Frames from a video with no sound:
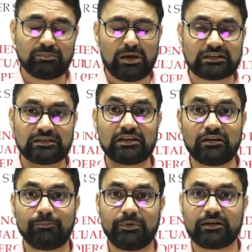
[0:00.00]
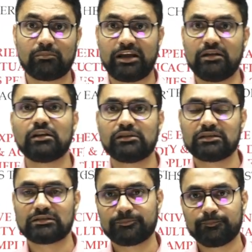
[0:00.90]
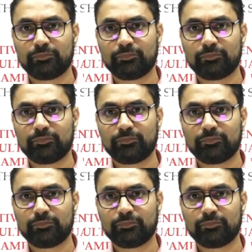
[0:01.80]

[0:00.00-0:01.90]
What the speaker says: marks doesn't reflect my intelligence.